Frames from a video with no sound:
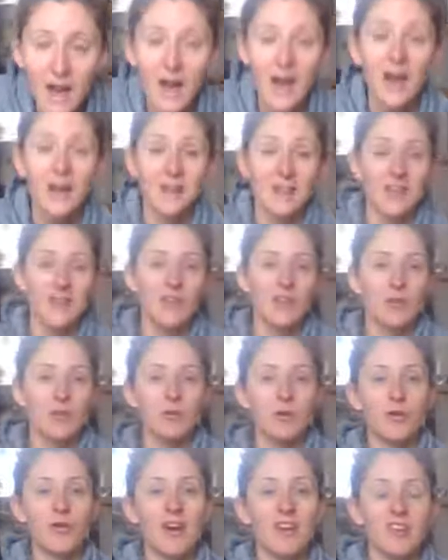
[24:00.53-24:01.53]
and give these
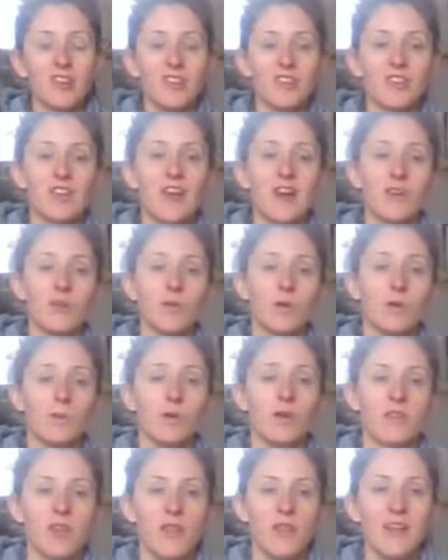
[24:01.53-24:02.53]
progressions next week,
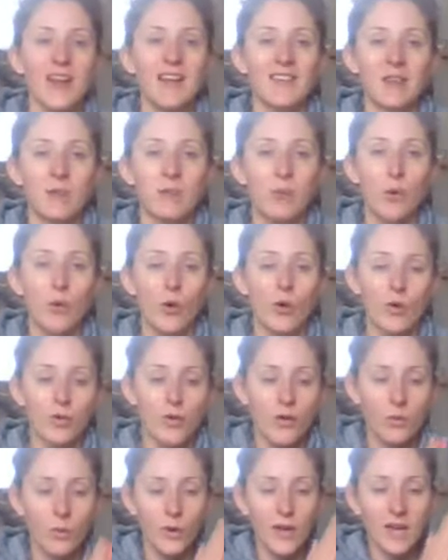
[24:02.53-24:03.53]
because I think it's important
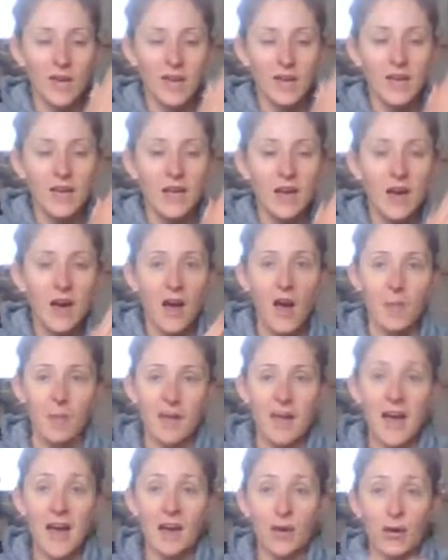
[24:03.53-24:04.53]
that we
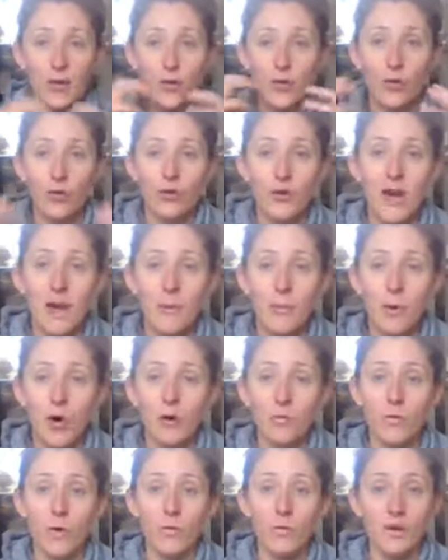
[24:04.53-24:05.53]
get a good grip
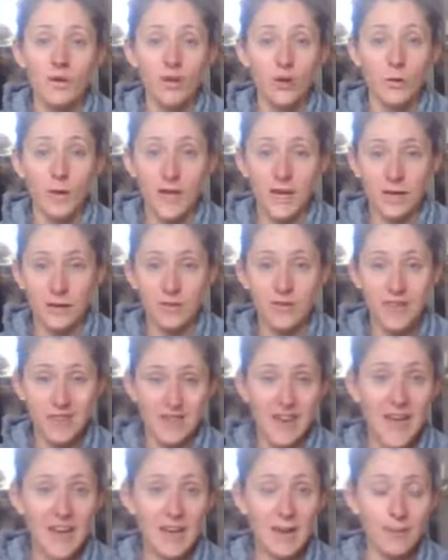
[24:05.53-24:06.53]
on what we're doing
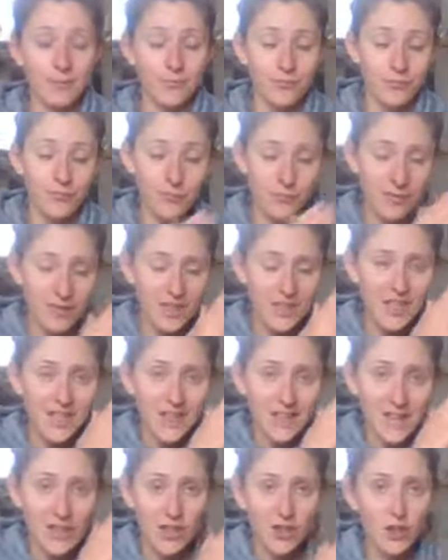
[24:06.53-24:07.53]
today,
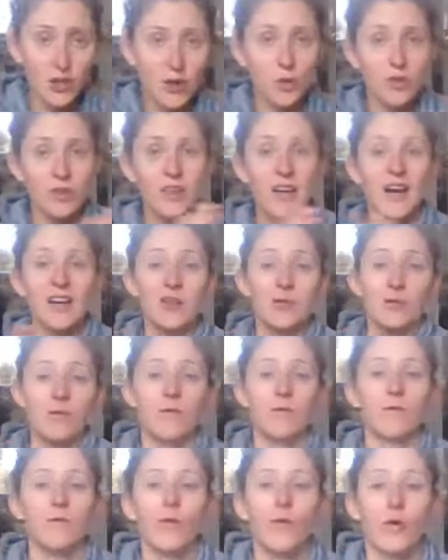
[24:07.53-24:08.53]
and then use that to
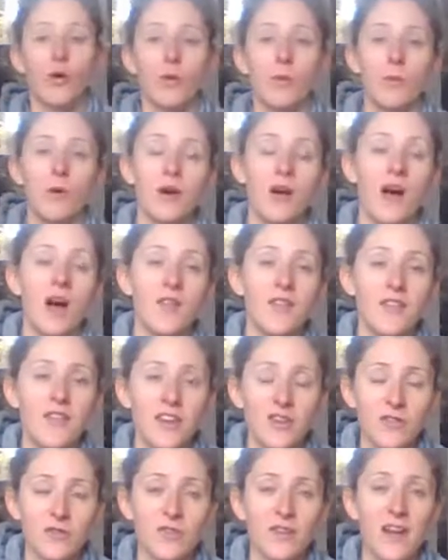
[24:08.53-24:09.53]
inform the
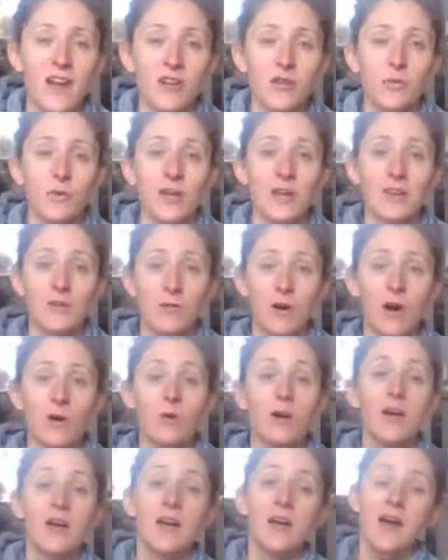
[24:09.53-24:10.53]
session for next week.
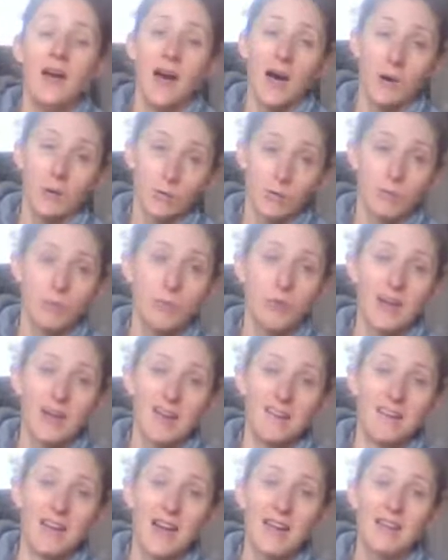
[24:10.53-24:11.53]
So I'll
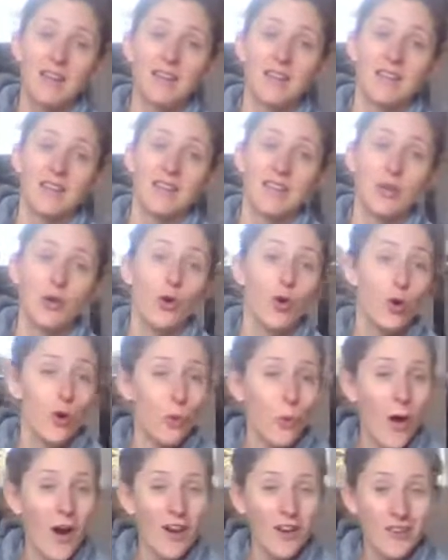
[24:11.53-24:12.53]
extend the
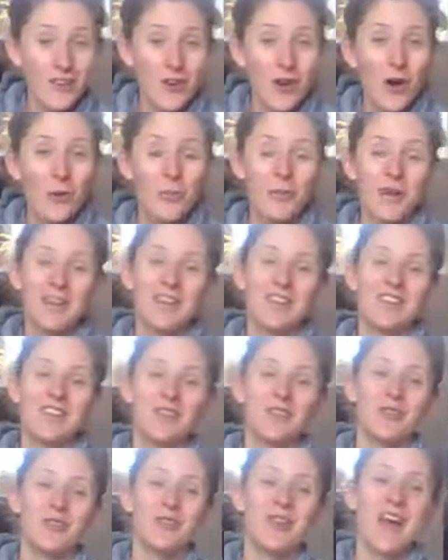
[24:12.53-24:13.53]
core workshop
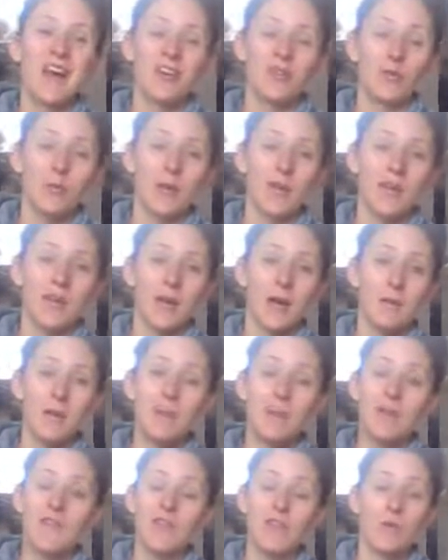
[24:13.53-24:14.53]
into next week, and
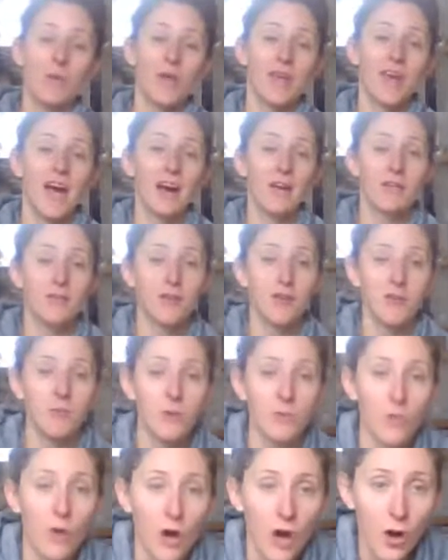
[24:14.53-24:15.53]
maybe even the week after if
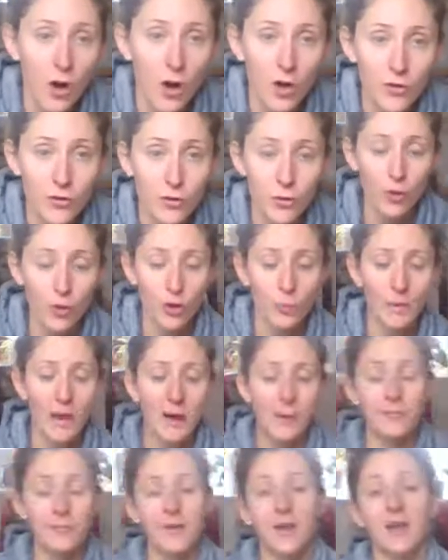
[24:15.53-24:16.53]
we've got a lot to talk
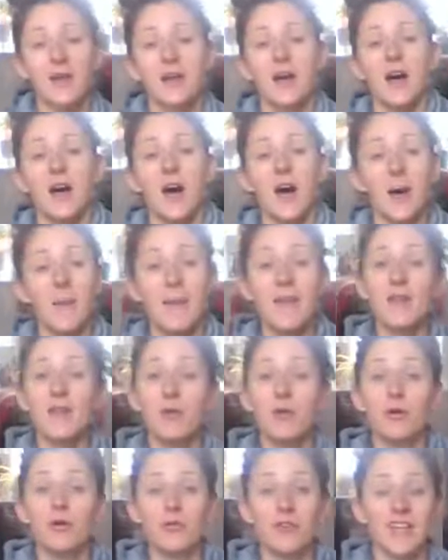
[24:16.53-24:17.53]
about. And this
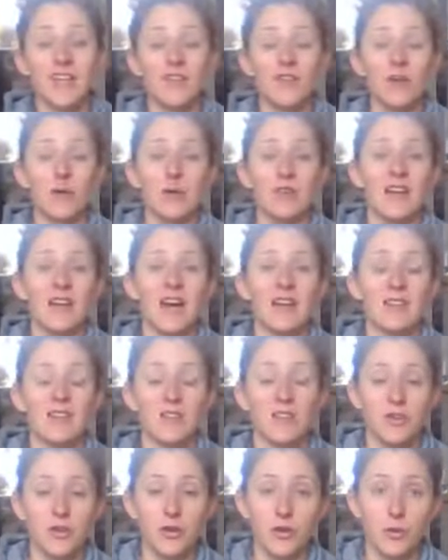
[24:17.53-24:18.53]
will also give you a
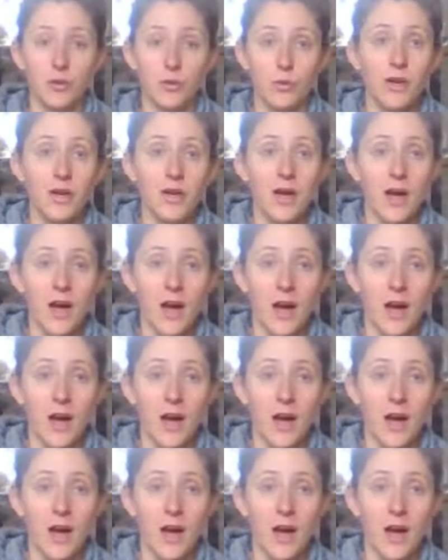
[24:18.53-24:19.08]
chance to